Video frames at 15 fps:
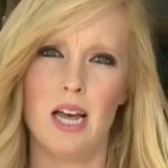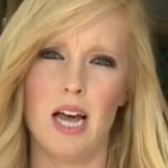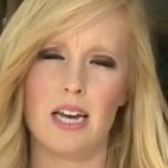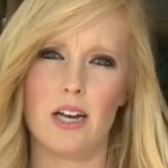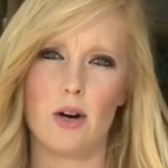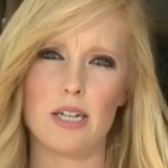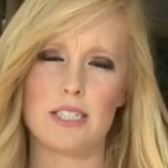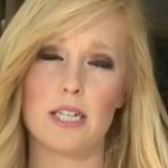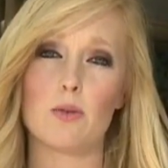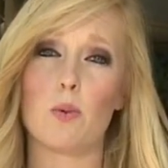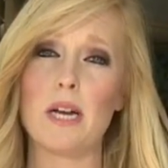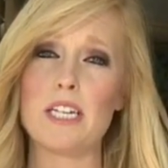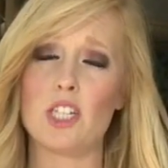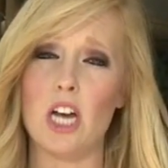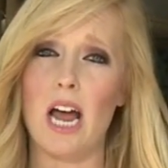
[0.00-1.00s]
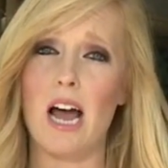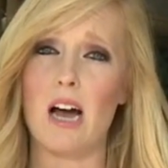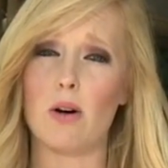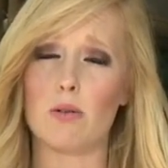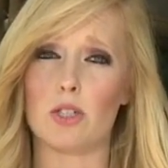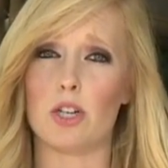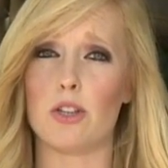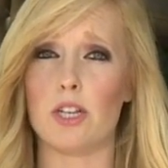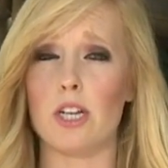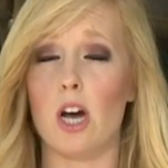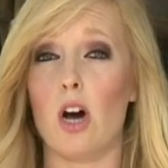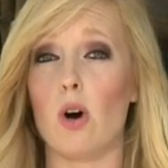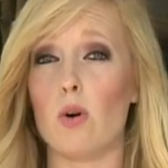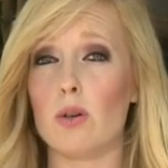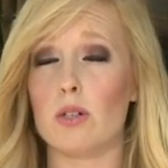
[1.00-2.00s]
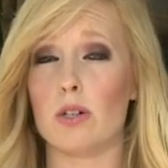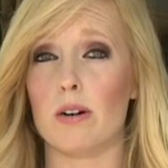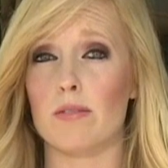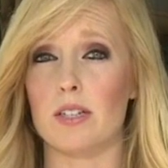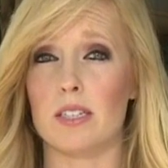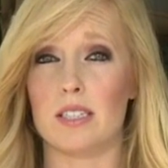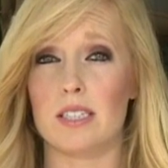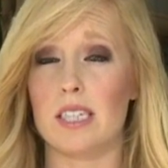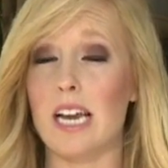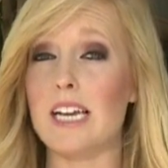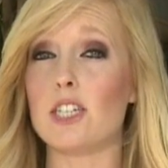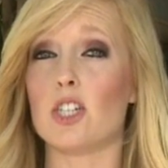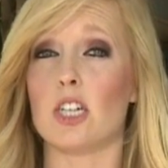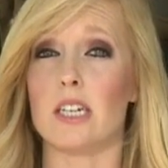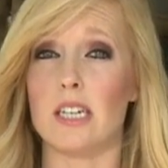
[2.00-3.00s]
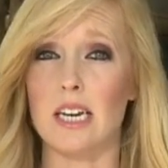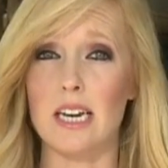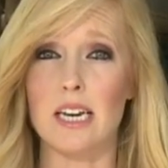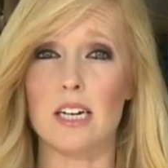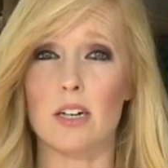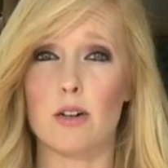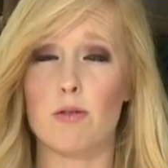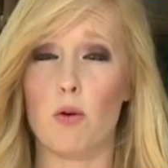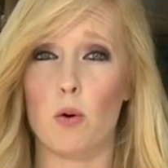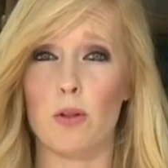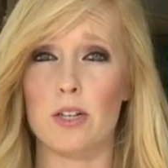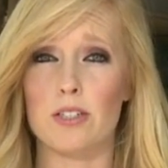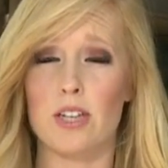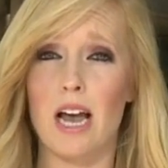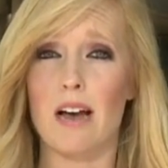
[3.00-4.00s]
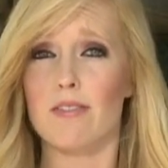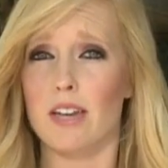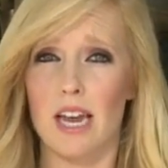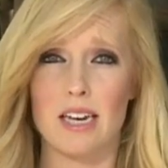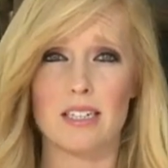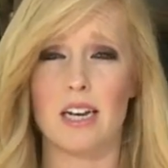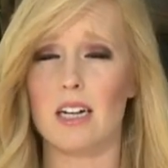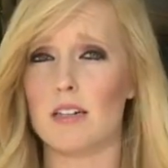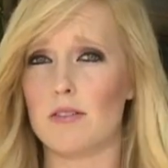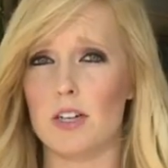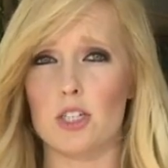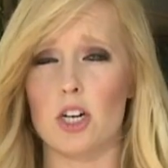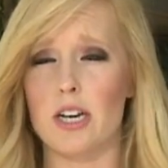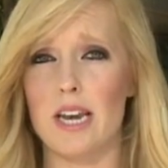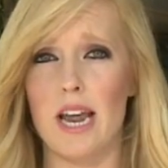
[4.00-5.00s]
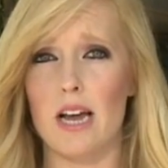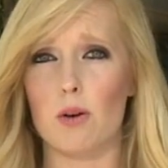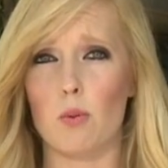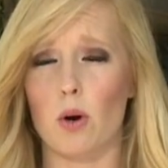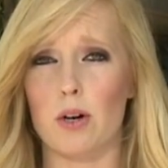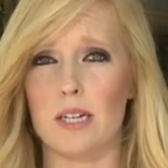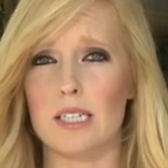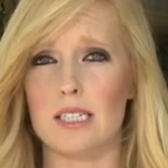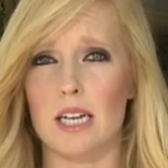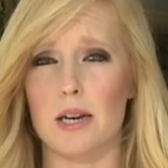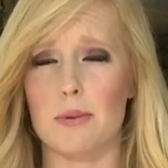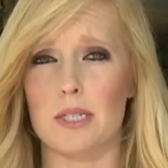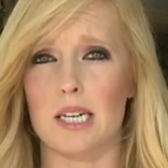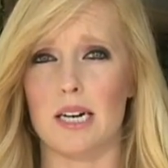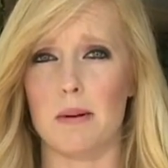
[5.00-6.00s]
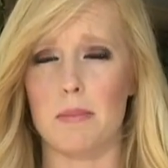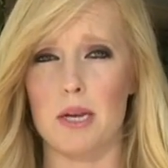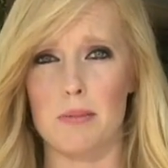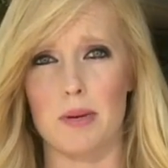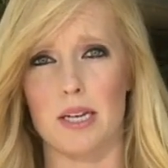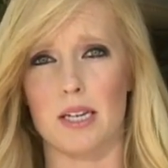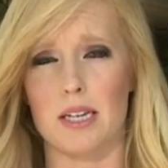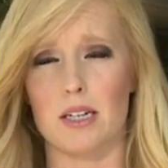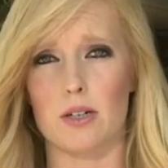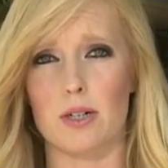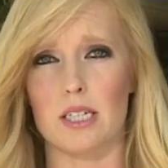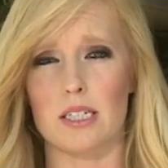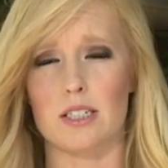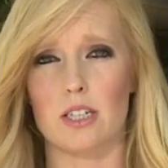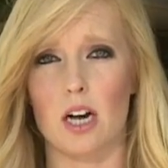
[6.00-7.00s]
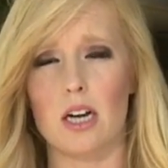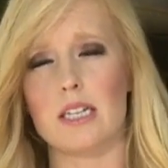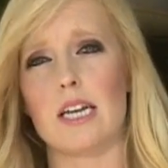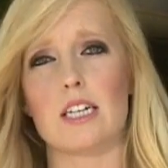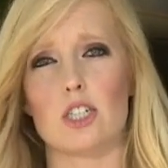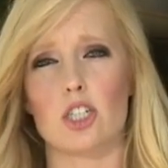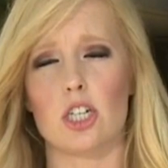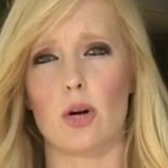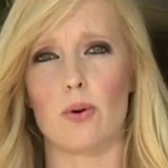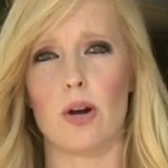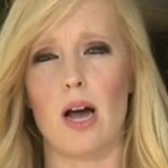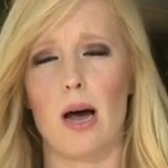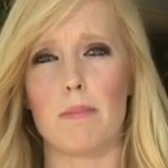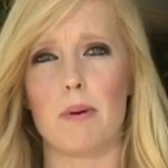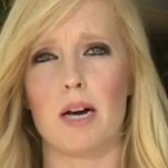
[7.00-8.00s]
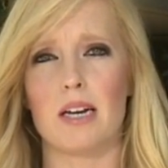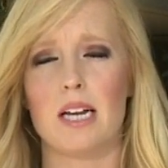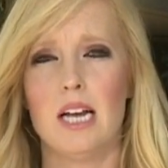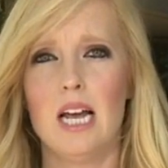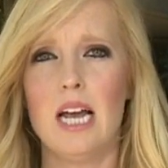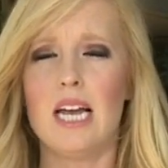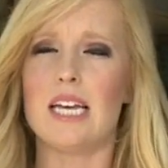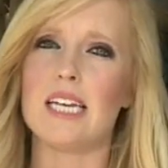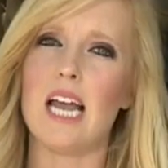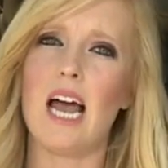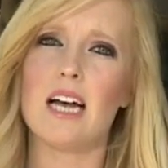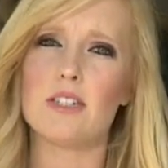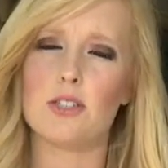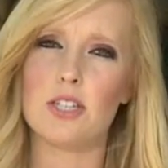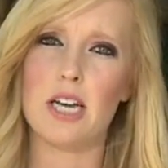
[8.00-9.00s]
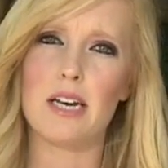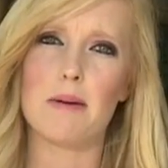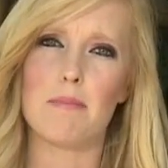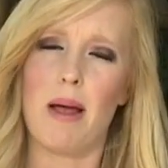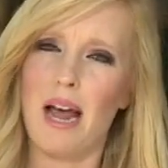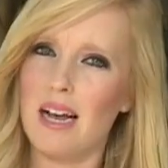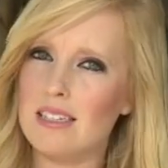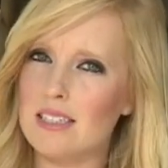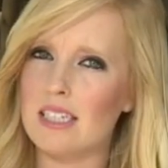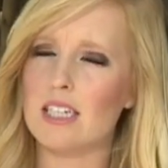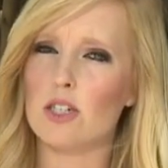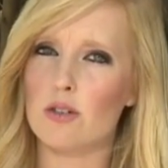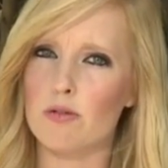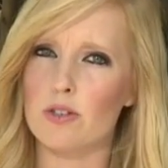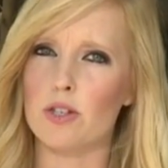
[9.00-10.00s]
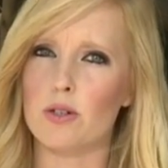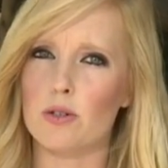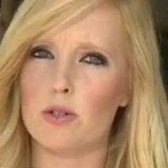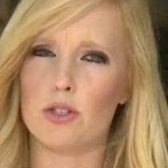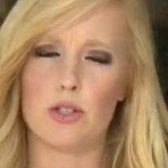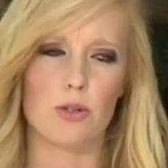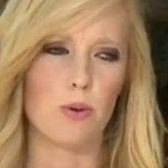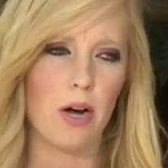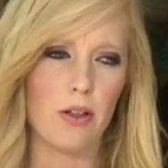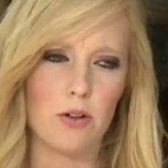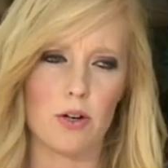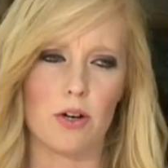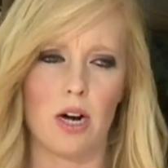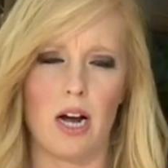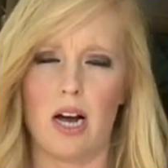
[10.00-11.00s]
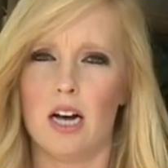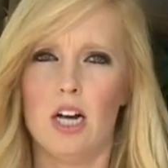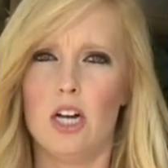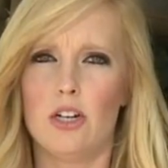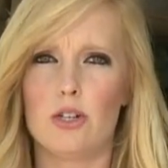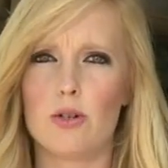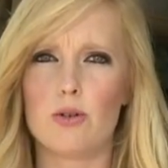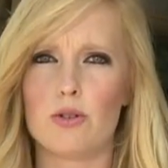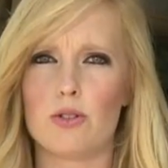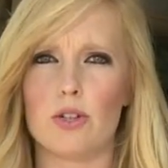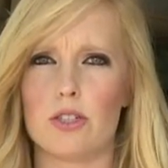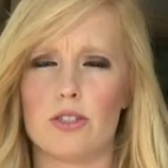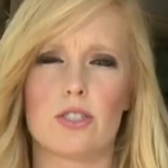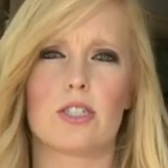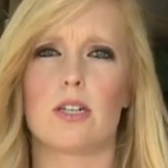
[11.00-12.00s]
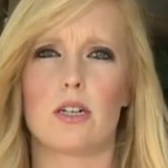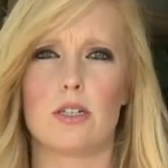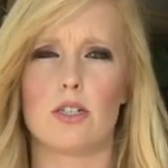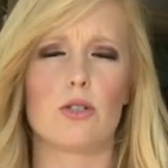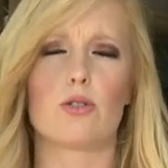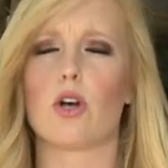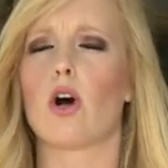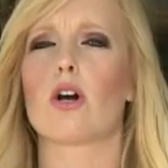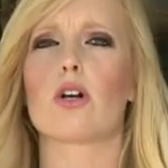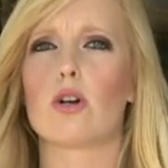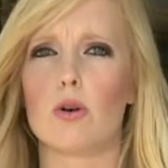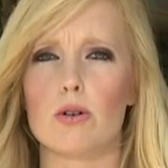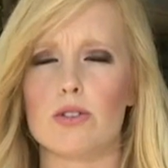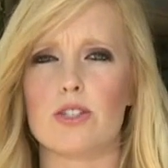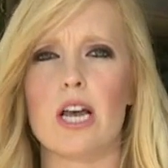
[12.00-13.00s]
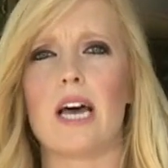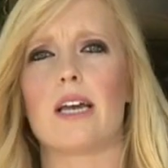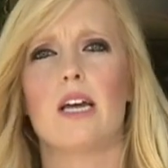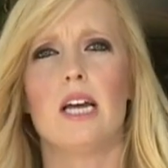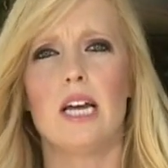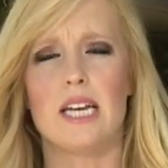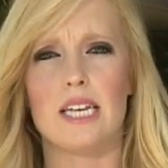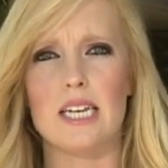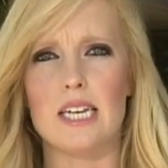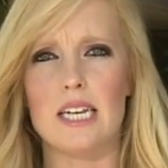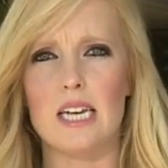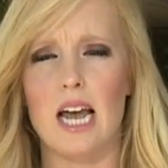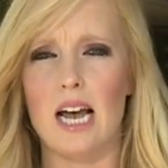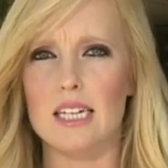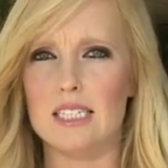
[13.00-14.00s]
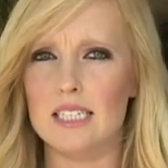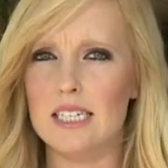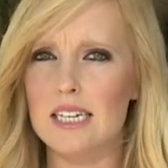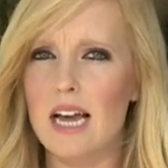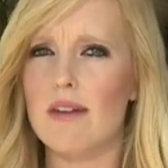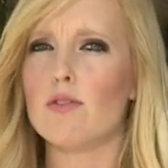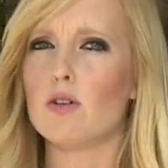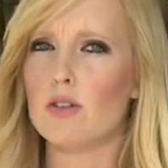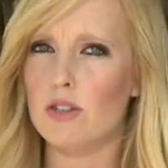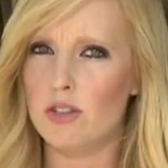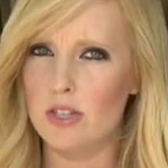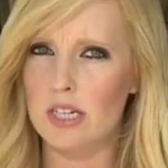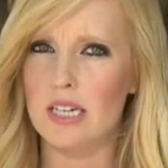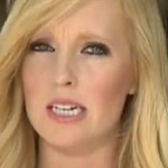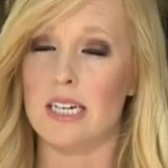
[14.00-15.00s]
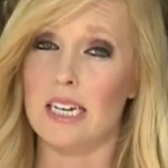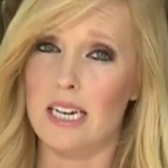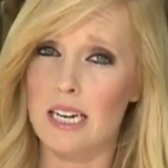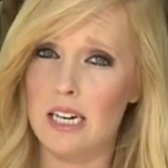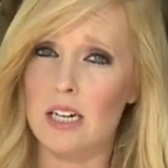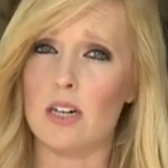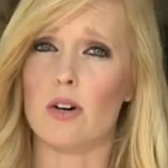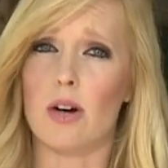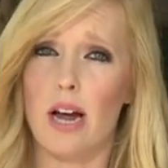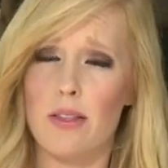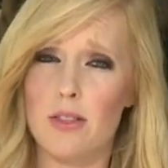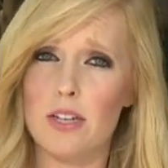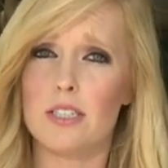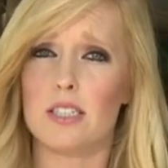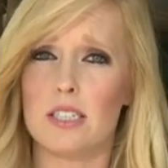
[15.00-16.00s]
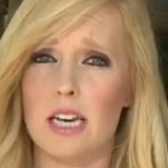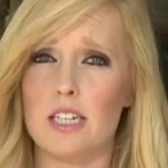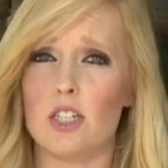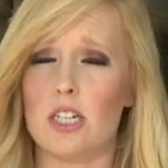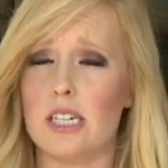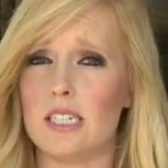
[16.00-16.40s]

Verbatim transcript: And now I did reach out to the owner of the station here for this Afghan television network. He said he was going to meet me here. He has not yet shown up, but he has said in past interviews to other uh, news news articles that he has never seen here at this station.